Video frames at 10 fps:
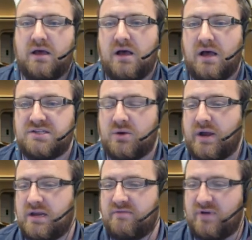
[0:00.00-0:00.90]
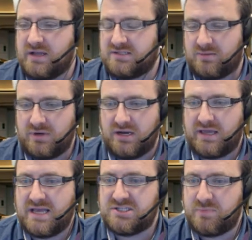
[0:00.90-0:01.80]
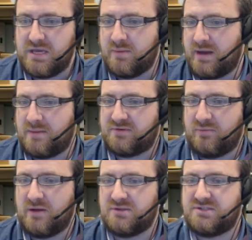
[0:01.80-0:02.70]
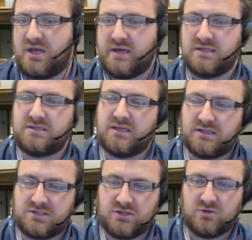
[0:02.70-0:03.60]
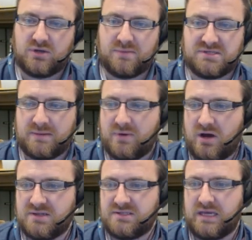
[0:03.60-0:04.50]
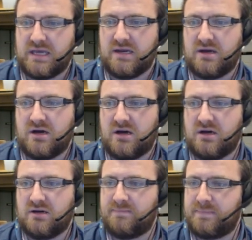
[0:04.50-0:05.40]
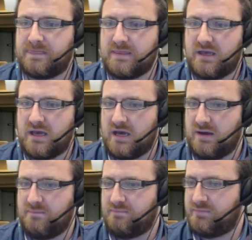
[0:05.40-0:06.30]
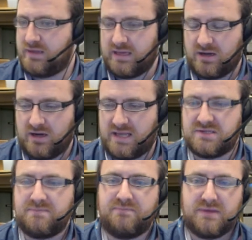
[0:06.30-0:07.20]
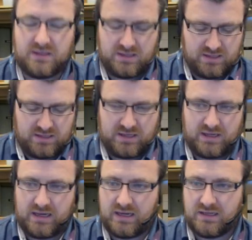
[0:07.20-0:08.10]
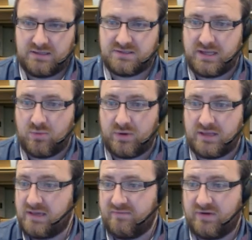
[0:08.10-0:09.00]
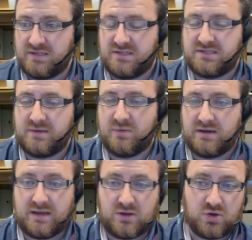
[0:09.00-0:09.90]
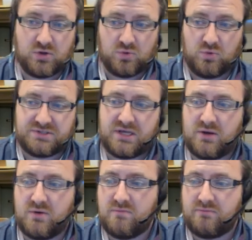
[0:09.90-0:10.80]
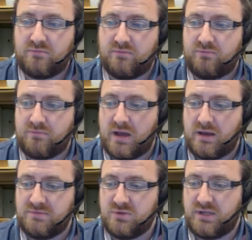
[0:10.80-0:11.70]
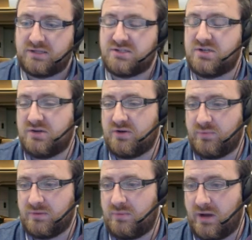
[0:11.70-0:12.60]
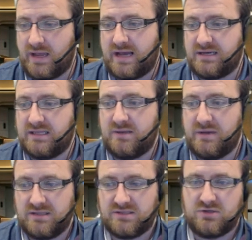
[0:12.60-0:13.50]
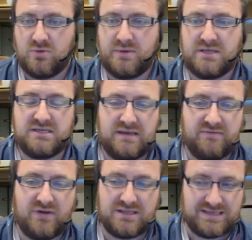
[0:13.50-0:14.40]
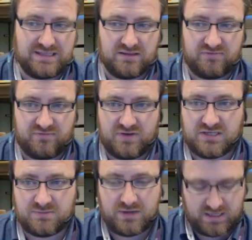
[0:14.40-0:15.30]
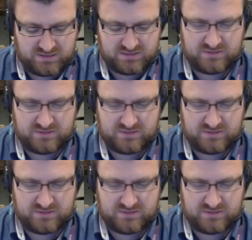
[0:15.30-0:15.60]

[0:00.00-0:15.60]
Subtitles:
So I can invite someone in, a guest speaker perhaps from outside, to come and take part in our lesson, and they will get the invite in the same way. Now you could also do that to start off with by adding them into your meeting invite in the first place.